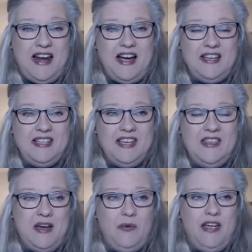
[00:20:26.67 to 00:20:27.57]
I see
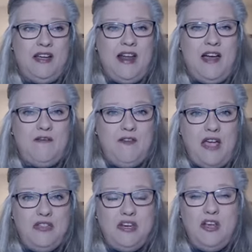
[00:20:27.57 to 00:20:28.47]
that we can have
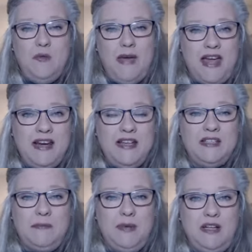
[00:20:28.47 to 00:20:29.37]
faith in humanity's
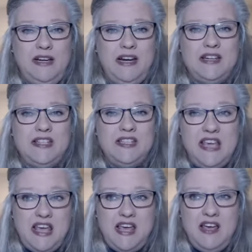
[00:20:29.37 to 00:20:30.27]
ability to
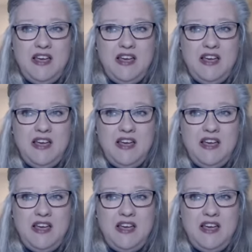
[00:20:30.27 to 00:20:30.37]
see